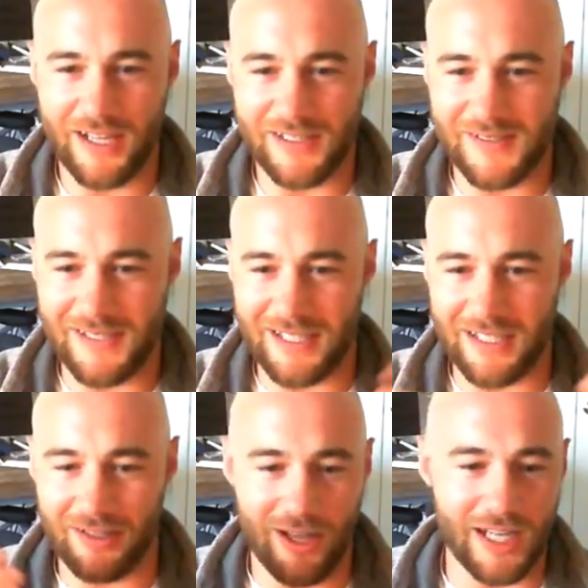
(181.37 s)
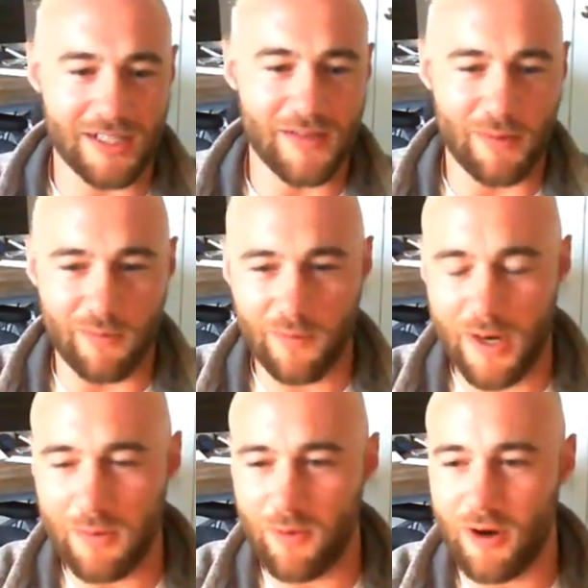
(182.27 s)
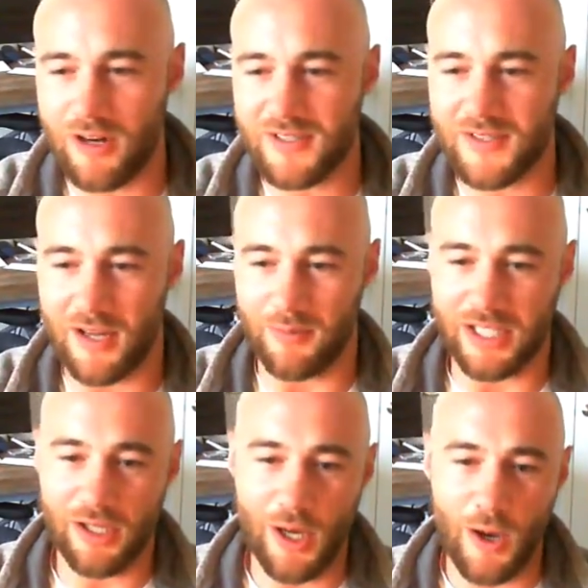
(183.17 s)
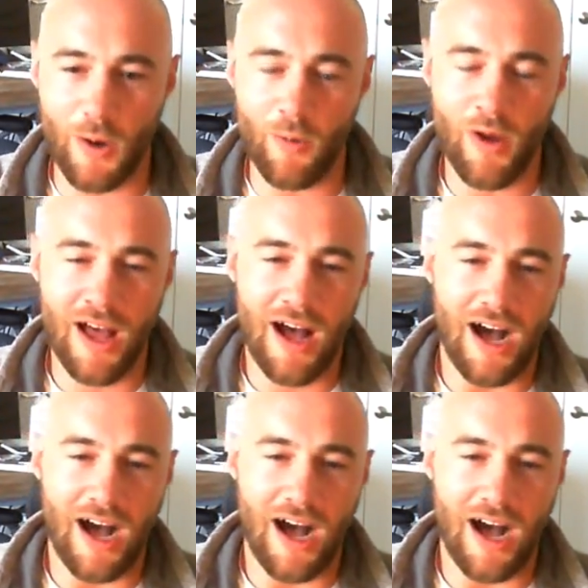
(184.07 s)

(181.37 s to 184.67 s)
kind of seen a lot of different frameworks come and go.